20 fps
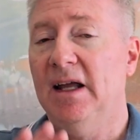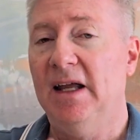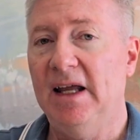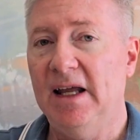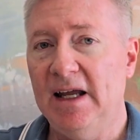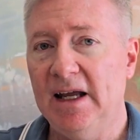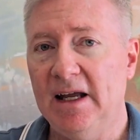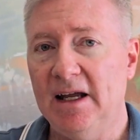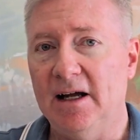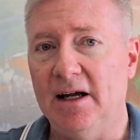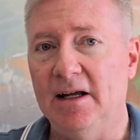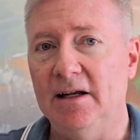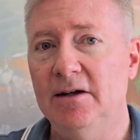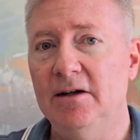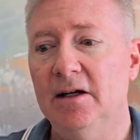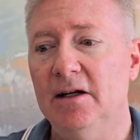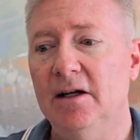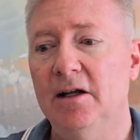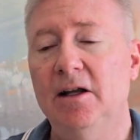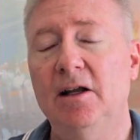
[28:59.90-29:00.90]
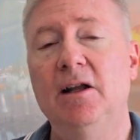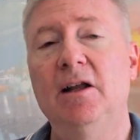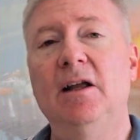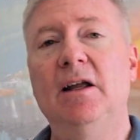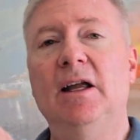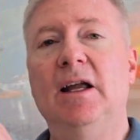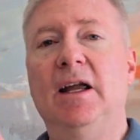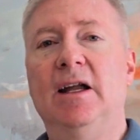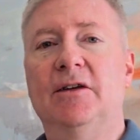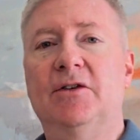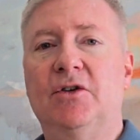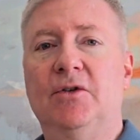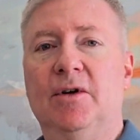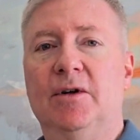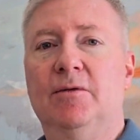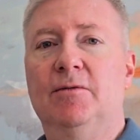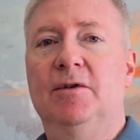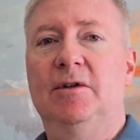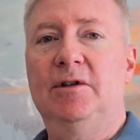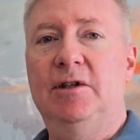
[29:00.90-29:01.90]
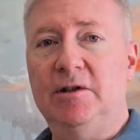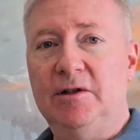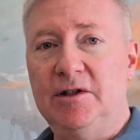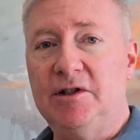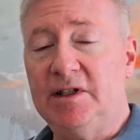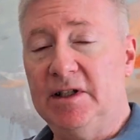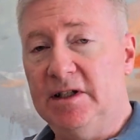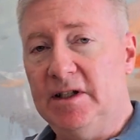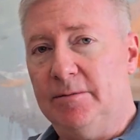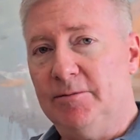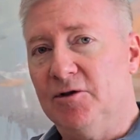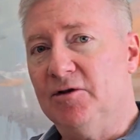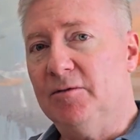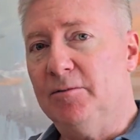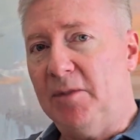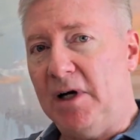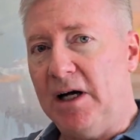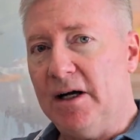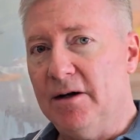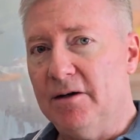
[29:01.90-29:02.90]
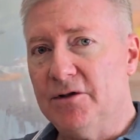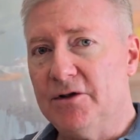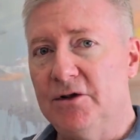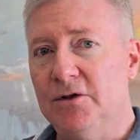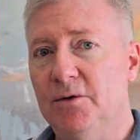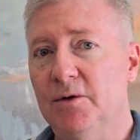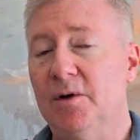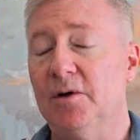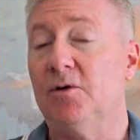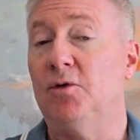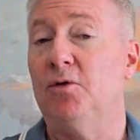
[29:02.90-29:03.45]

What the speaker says: And it's going to reduce the number of buyers who are